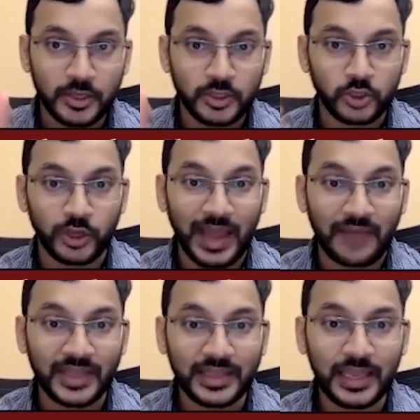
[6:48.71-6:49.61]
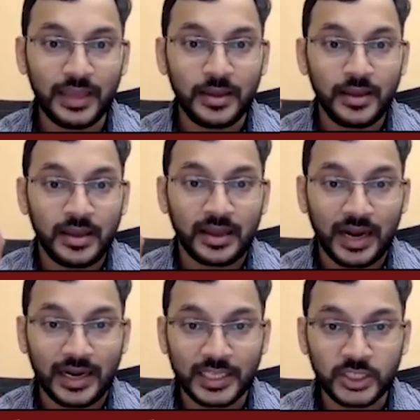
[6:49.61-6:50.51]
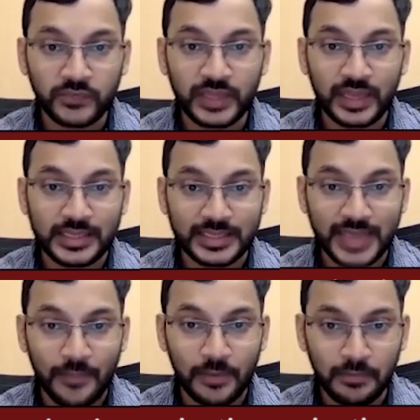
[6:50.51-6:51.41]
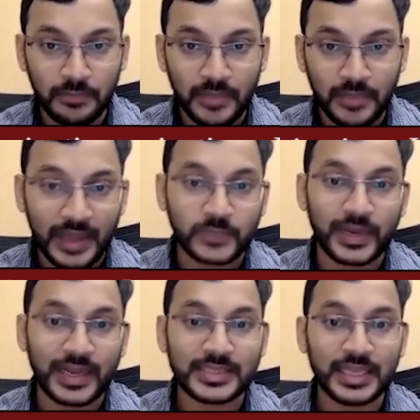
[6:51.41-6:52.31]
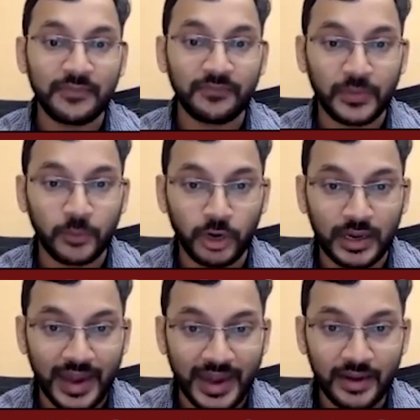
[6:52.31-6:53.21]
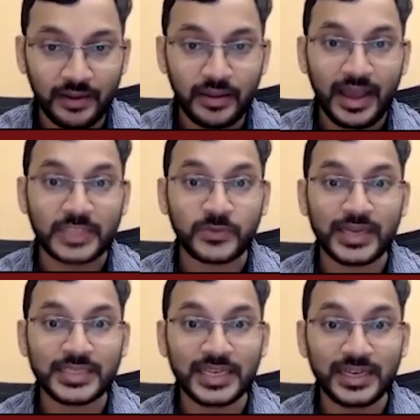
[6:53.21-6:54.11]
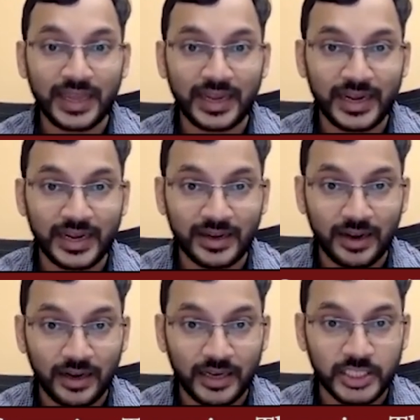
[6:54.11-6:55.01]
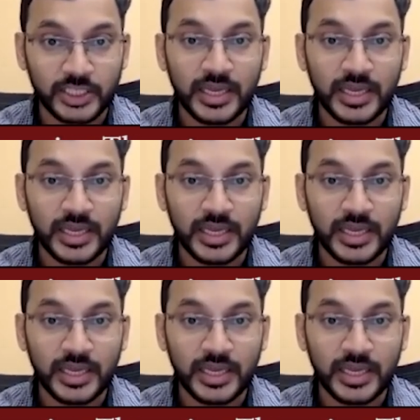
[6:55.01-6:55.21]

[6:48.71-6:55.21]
So you're having the cartilage of the acetabulum, as well as the femoral head, as well as the triradiate cartilage.